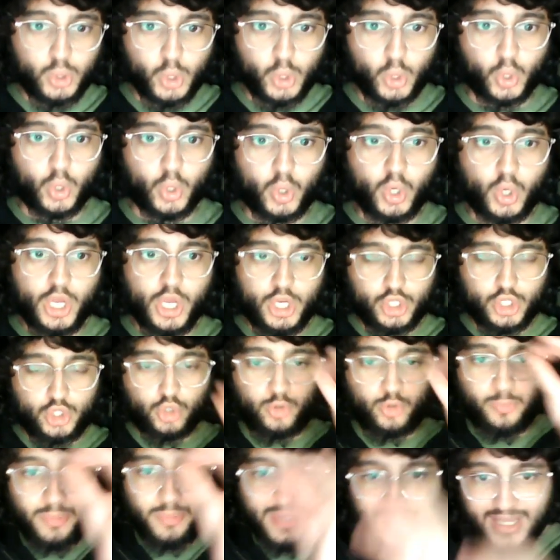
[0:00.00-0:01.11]
d'Or
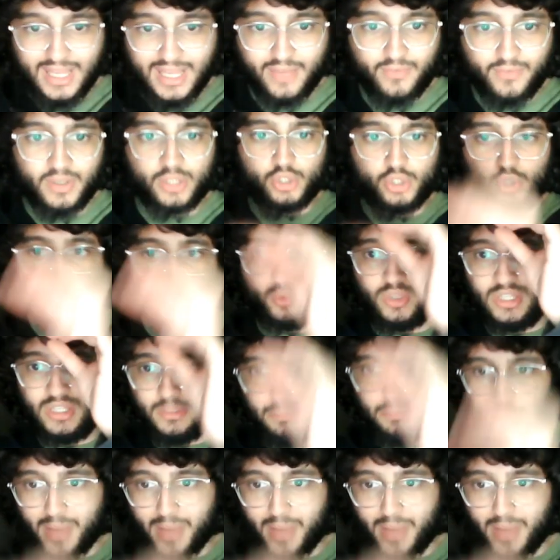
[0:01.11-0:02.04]
should be given to the